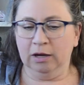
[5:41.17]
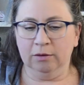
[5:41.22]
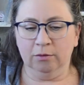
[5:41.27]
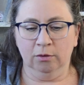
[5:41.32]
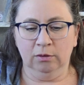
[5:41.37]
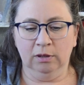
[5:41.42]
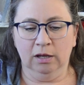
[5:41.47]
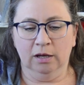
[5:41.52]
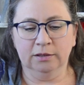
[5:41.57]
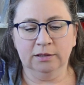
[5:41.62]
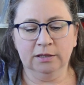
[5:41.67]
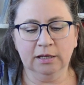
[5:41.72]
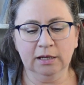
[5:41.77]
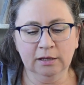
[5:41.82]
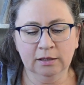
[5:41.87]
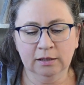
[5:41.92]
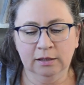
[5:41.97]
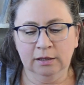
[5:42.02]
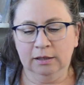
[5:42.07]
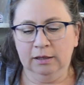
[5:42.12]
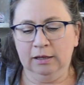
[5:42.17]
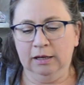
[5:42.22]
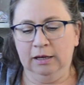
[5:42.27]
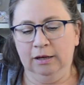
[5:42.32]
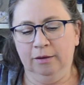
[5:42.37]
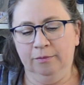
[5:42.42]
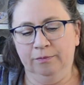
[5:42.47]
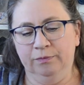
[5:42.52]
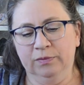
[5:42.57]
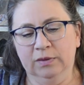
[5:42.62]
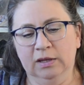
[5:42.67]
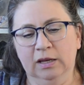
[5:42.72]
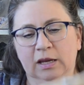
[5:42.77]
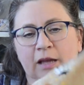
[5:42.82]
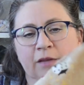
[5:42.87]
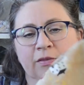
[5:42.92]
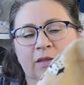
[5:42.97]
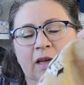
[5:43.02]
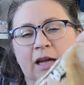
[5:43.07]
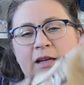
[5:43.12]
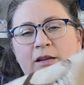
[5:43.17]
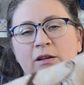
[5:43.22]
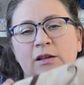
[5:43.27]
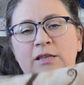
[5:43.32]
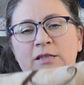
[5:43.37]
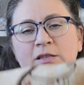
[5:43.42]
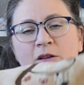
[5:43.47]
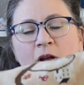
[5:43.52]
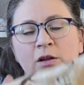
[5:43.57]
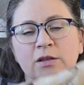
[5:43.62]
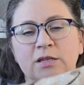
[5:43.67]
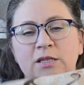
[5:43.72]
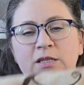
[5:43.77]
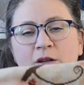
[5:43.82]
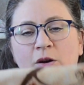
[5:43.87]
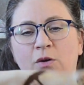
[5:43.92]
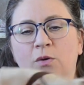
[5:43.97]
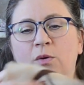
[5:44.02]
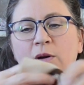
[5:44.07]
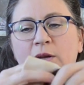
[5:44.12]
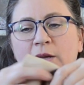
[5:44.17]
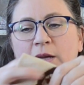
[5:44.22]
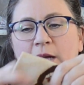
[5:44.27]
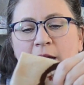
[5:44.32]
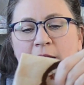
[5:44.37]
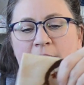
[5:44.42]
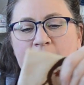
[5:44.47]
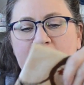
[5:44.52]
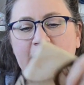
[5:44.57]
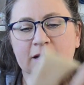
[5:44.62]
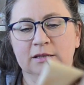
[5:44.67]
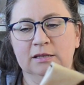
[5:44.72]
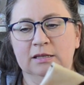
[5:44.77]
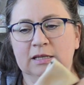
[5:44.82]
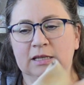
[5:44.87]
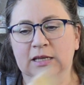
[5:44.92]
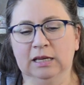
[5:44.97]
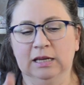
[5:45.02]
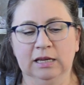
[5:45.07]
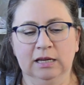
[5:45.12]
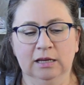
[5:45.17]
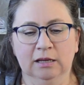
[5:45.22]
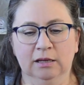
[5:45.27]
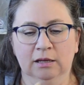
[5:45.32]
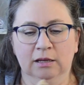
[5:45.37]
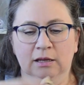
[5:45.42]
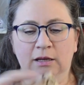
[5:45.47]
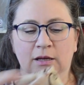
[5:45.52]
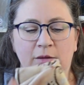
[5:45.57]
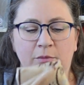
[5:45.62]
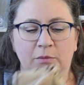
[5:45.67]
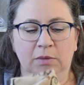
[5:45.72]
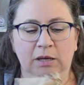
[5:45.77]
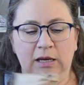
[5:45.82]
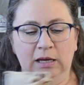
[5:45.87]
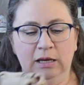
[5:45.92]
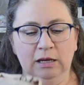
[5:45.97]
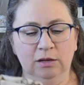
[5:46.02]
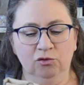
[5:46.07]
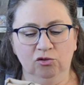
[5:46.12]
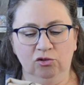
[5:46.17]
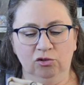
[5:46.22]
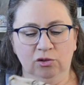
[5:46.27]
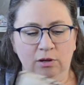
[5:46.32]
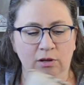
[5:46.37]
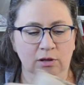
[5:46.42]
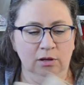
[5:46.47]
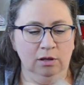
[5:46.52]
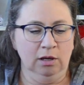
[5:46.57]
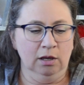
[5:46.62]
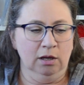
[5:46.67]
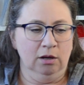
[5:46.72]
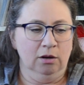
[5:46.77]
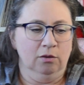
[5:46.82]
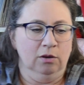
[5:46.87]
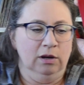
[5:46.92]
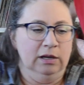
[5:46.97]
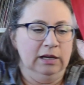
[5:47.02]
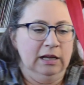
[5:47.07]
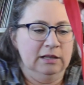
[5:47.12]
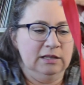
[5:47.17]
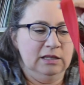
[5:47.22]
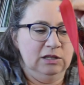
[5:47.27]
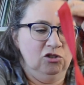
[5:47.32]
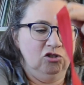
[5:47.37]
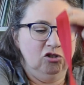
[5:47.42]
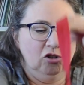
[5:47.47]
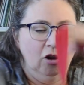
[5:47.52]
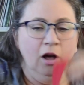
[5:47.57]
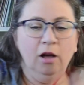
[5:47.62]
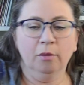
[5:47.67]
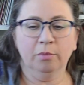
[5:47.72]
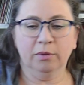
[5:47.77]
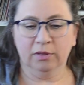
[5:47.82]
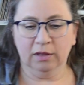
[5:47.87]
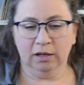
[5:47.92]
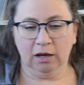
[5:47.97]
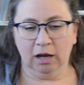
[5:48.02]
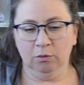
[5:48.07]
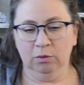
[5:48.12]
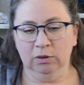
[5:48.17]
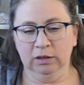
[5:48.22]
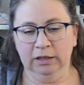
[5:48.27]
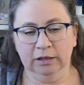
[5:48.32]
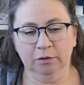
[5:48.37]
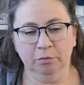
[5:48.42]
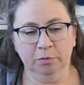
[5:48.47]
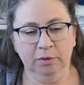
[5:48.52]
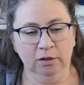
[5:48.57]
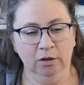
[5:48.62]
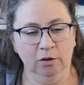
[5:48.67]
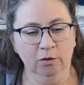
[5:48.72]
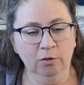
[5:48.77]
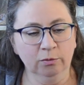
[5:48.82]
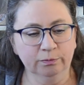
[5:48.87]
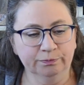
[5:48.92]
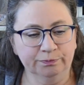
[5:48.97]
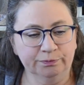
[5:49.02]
Rolanda, and that is also an Etsy page, or an Etsy shop that I will link below.